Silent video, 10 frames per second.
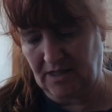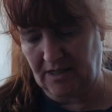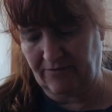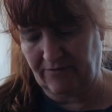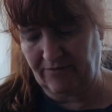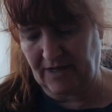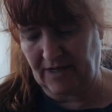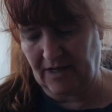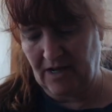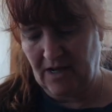not even
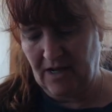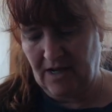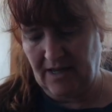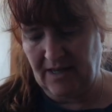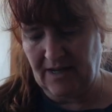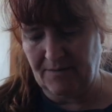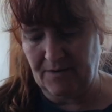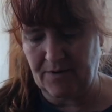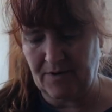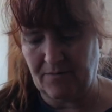funny. I think I'm
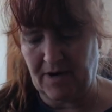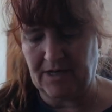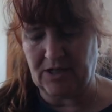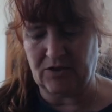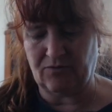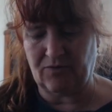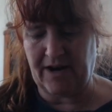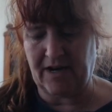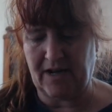going to put mine just right